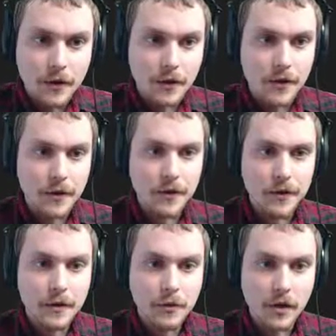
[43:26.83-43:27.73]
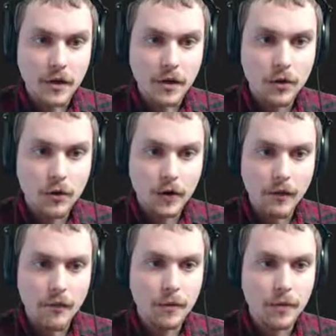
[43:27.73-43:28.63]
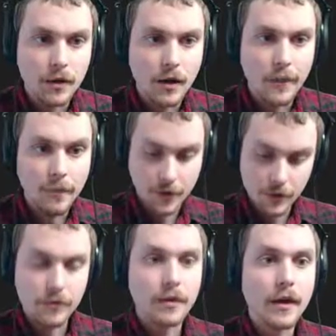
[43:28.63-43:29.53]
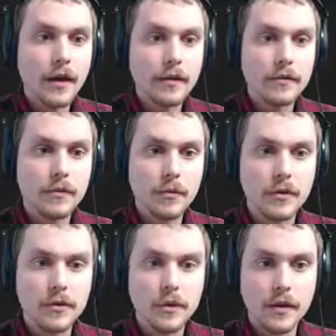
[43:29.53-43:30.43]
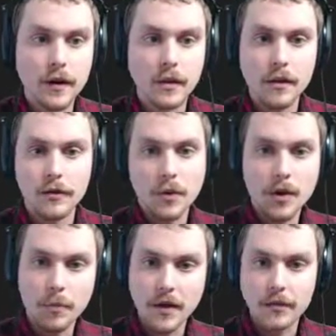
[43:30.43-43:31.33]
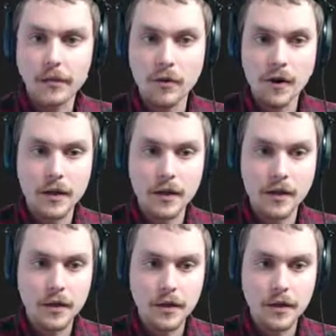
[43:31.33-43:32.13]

Uh, so we got code grant. Yep, we copied and pasted that. So I'm going to delete that out of there. So we got a base URI.